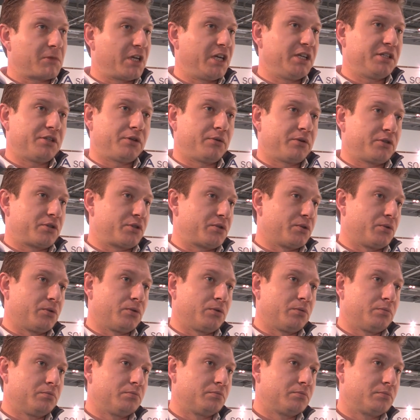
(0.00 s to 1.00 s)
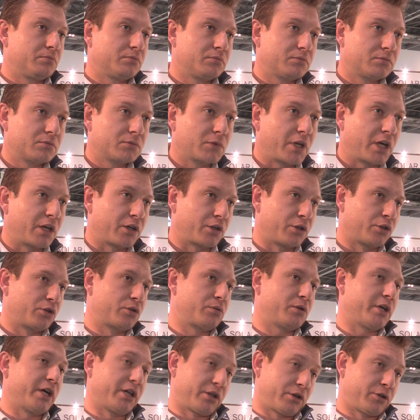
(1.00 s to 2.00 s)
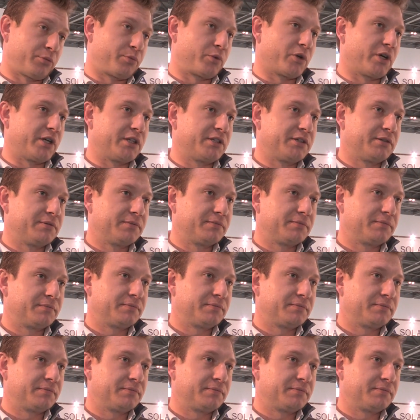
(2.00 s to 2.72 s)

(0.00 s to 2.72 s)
easy to install at a good, at a good price.